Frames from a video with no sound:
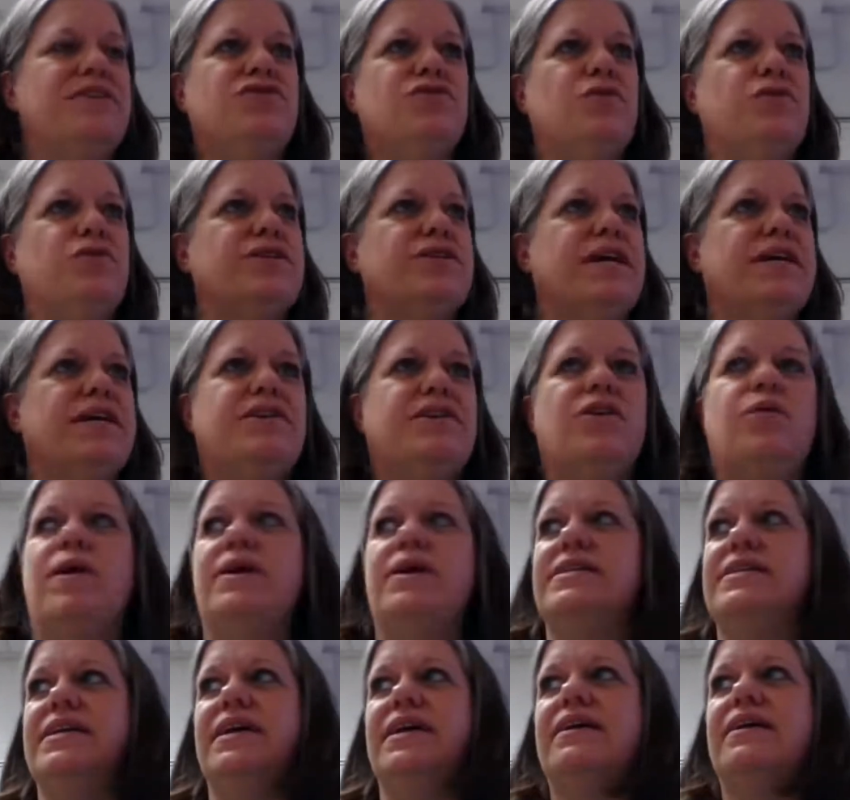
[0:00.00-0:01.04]
And George had no
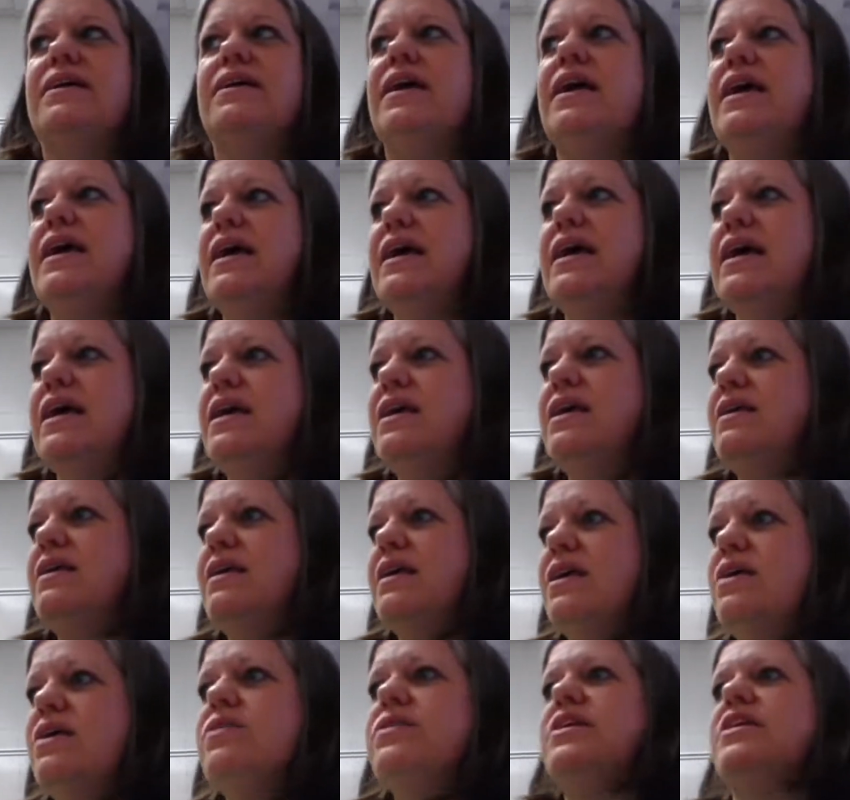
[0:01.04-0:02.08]
idea. He
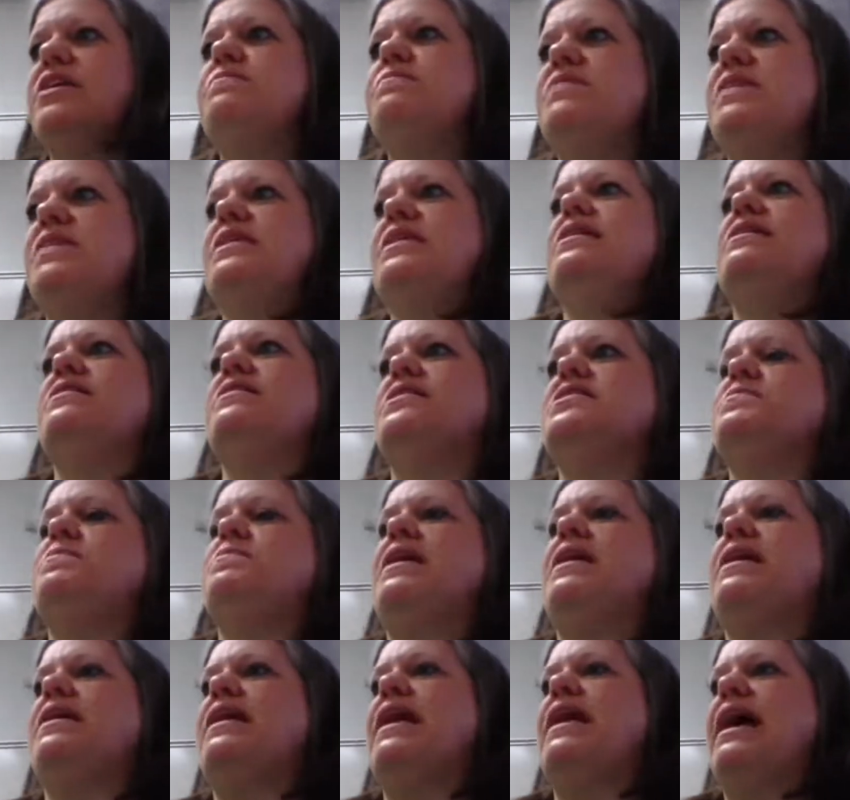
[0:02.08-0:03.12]
killed him thinking that this
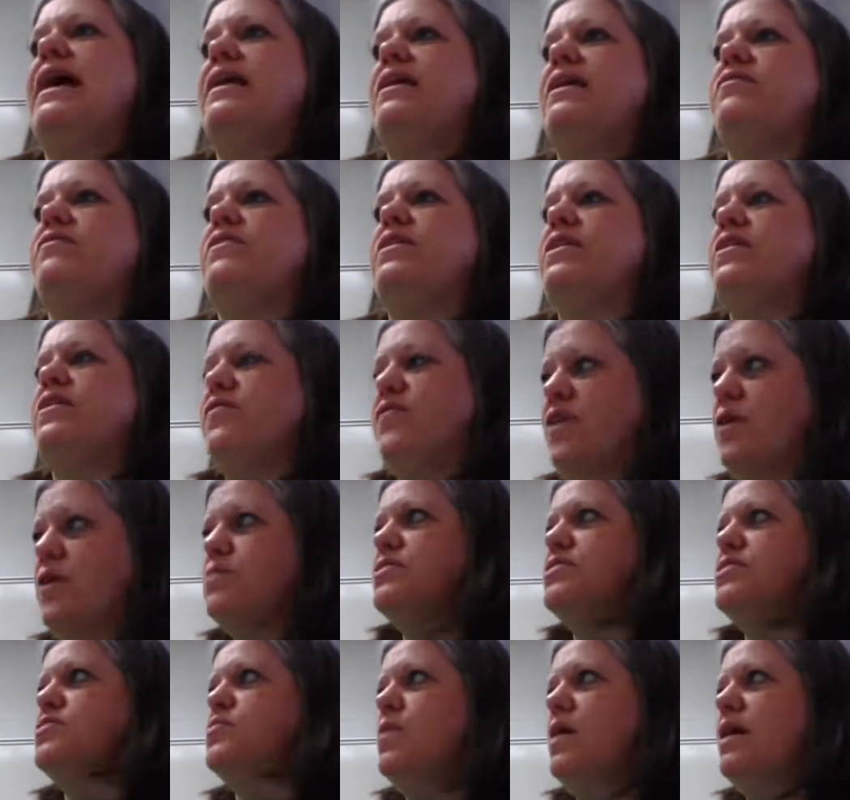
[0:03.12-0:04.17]
man had a, an affair
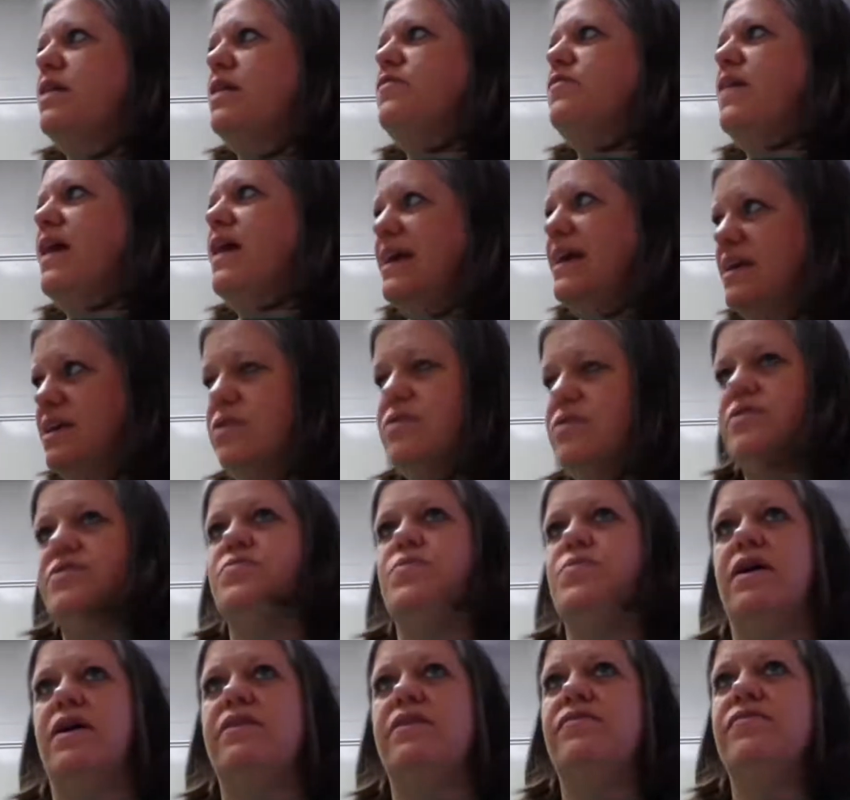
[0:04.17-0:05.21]
with his wife and killed
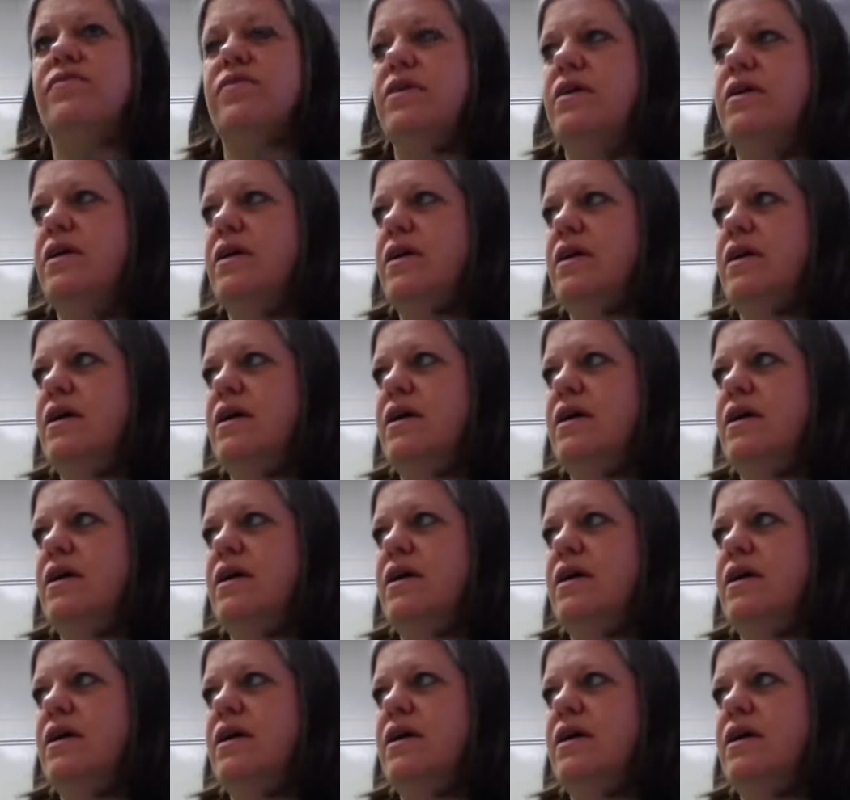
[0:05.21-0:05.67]
his wife.